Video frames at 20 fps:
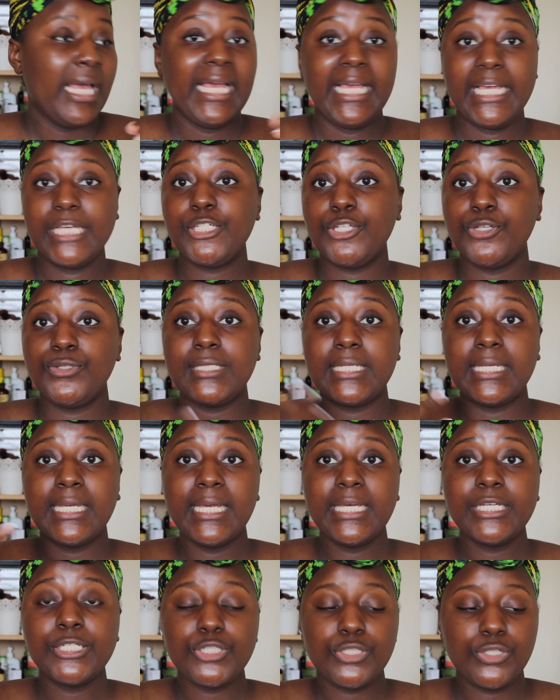issue
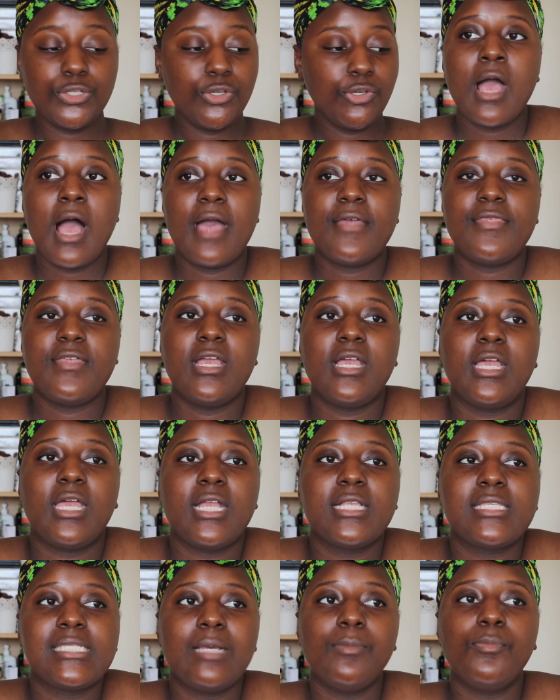to issue. I think
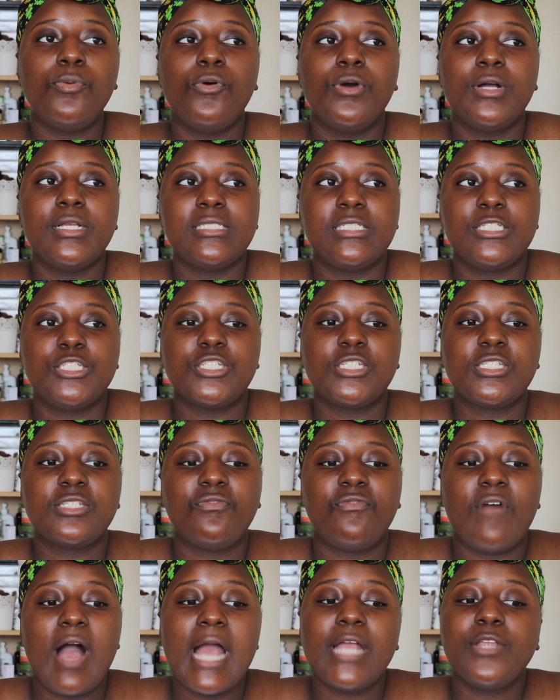it's important to just
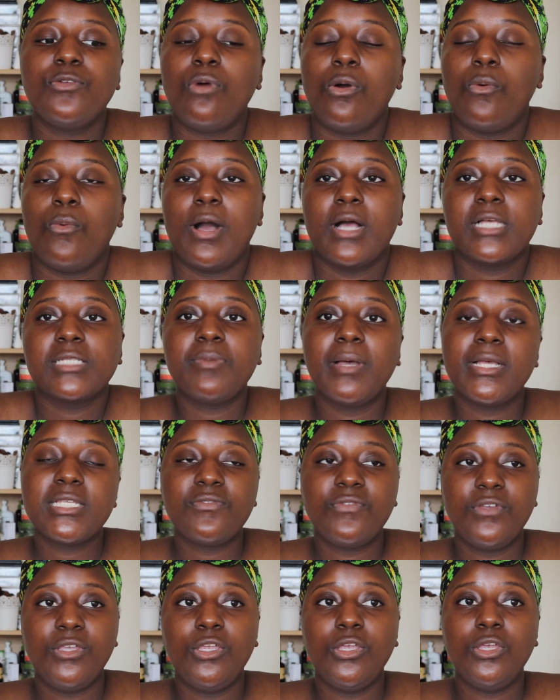find what works
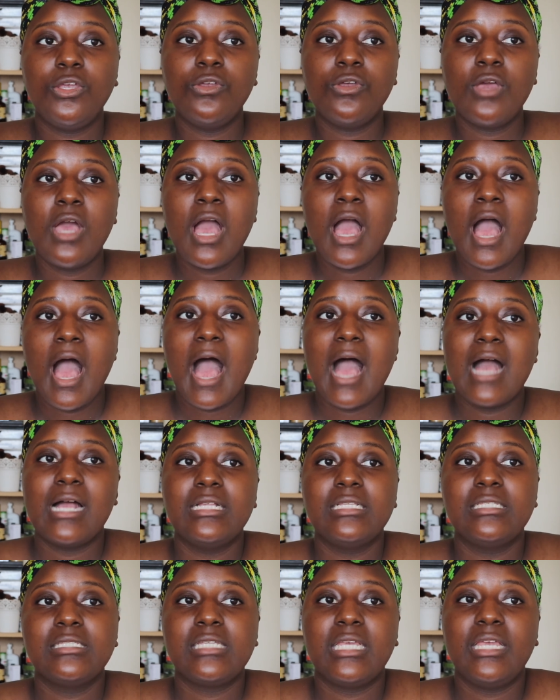best for you.
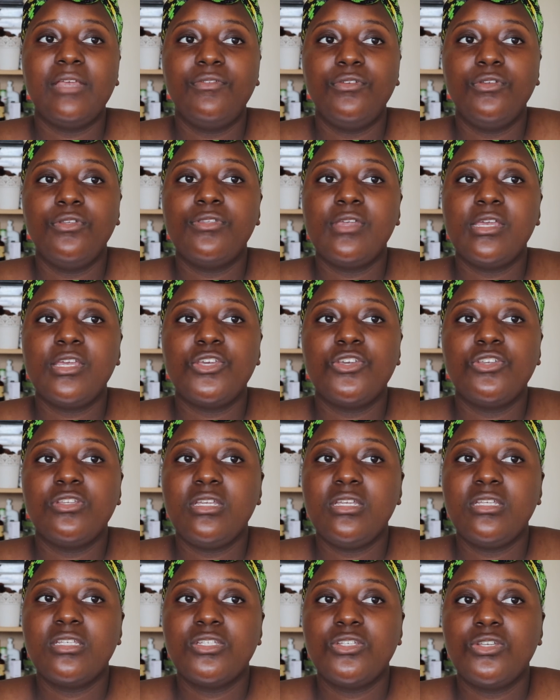And if you think you
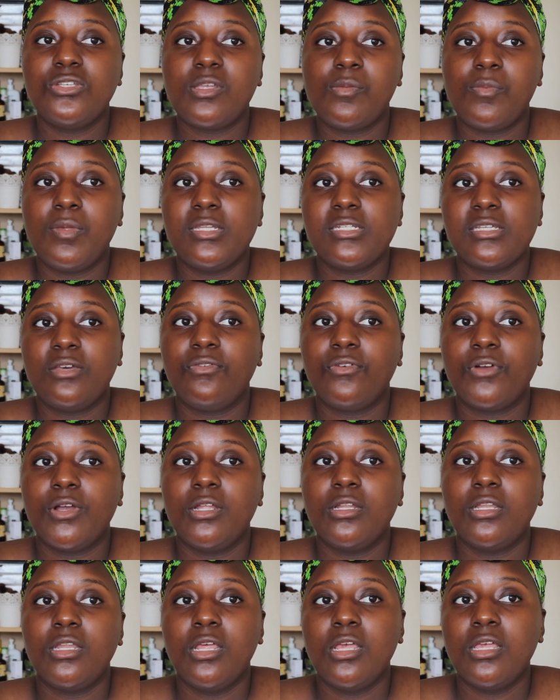need to do something
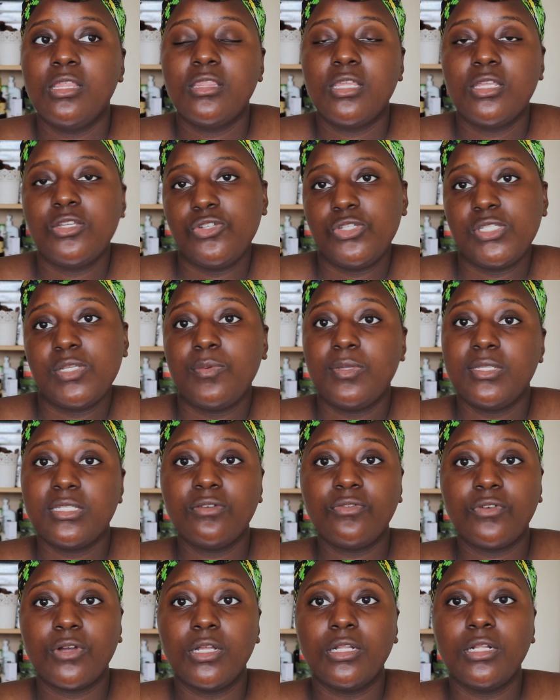different, then do something
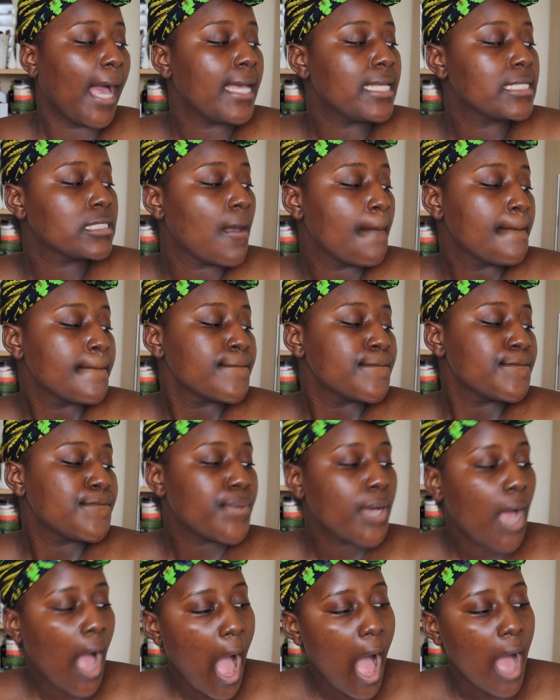different, guys.
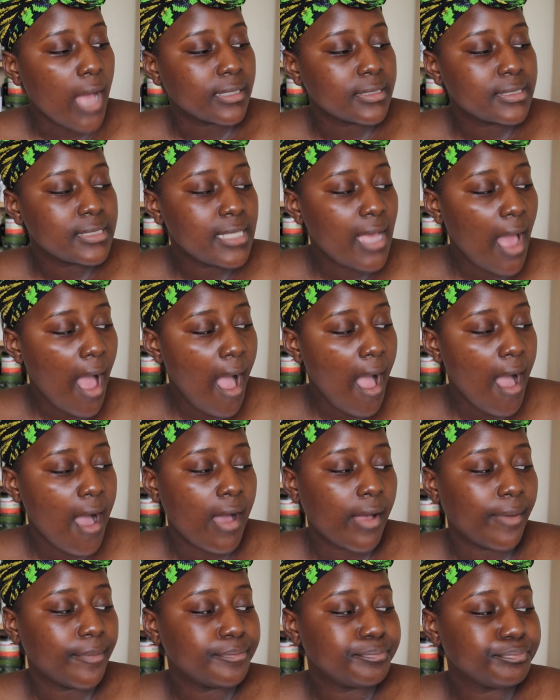But
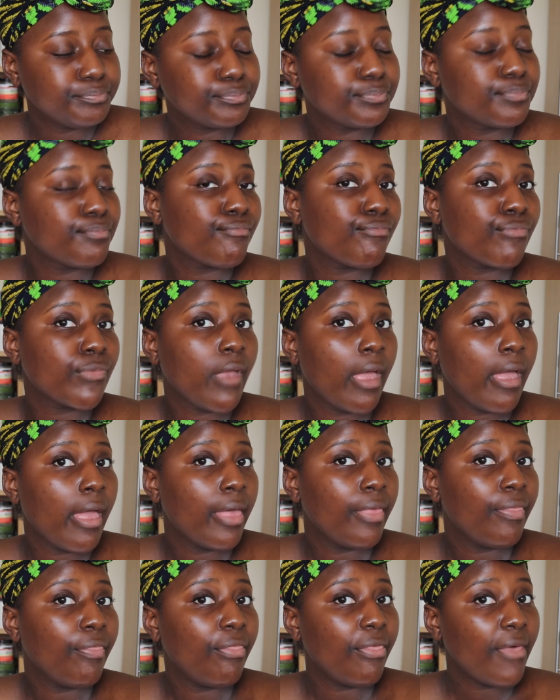yeah,
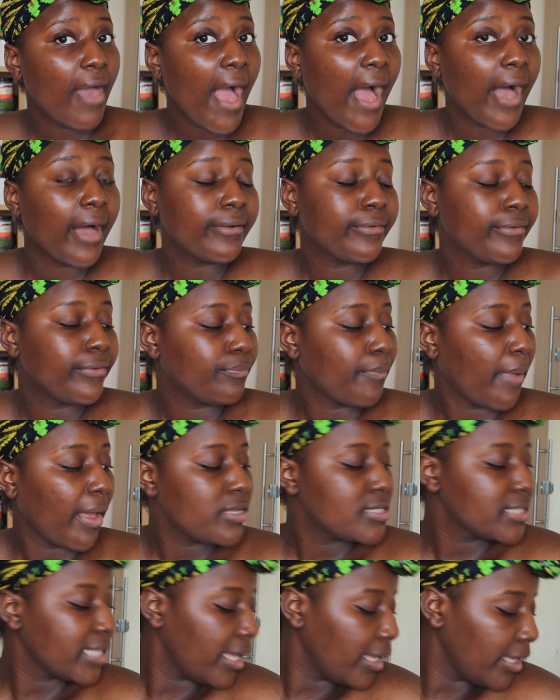that is
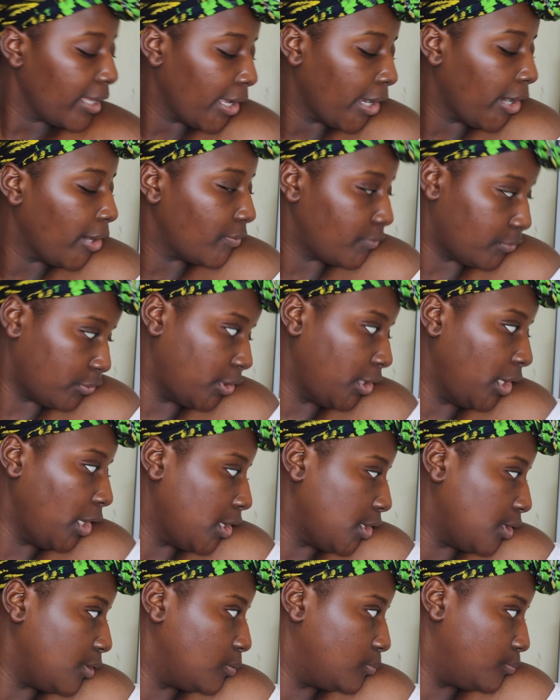my skincare for
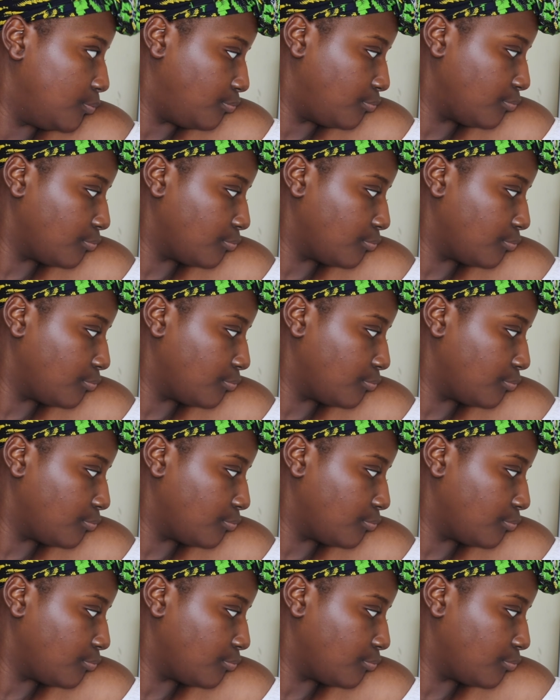you.